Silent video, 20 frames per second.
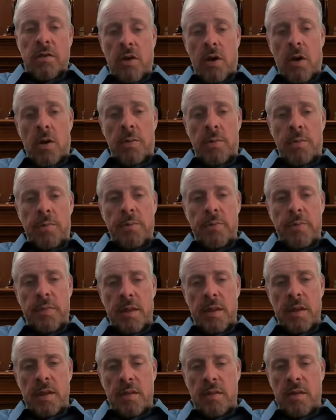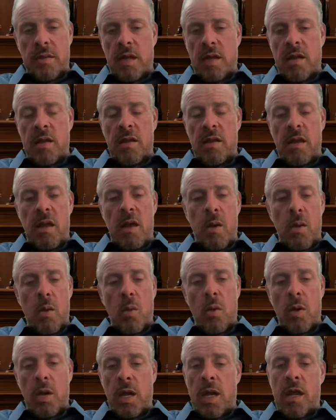So then,
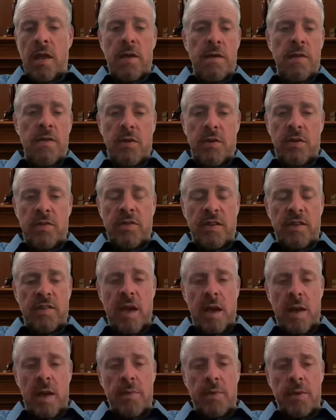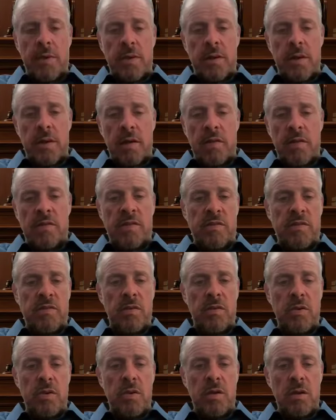when any of those things happen, a
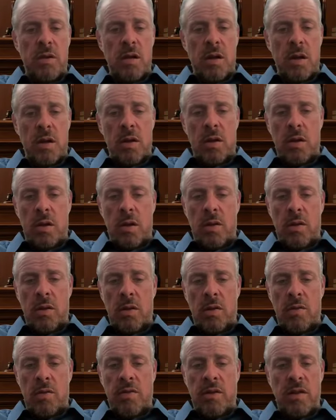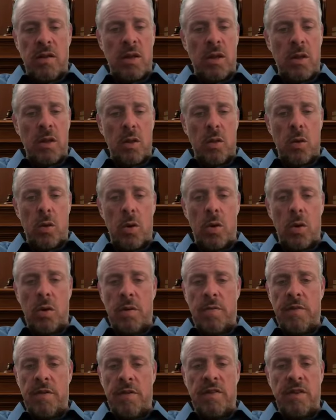student or suddenly a lawyer,
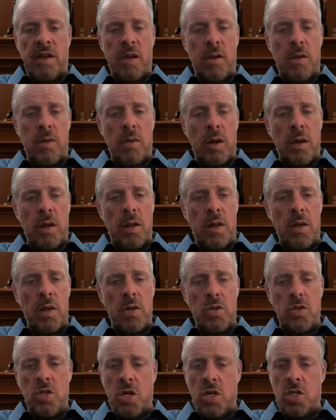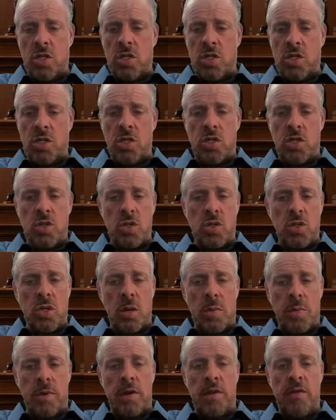an investigator, regulator, judges, insurance
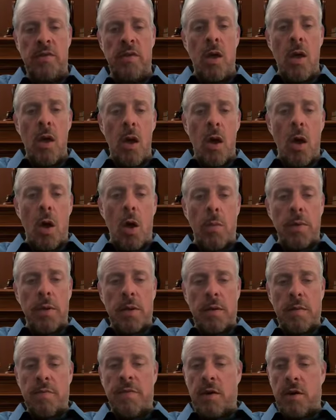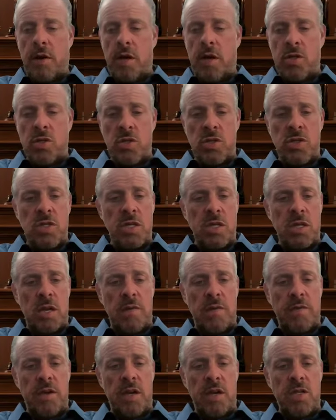companies all become very interested in
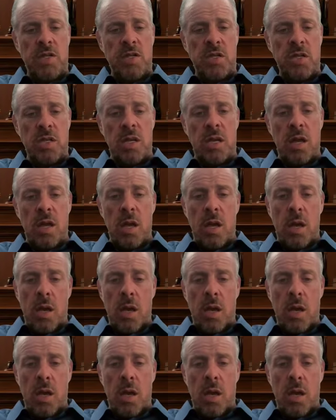aviation.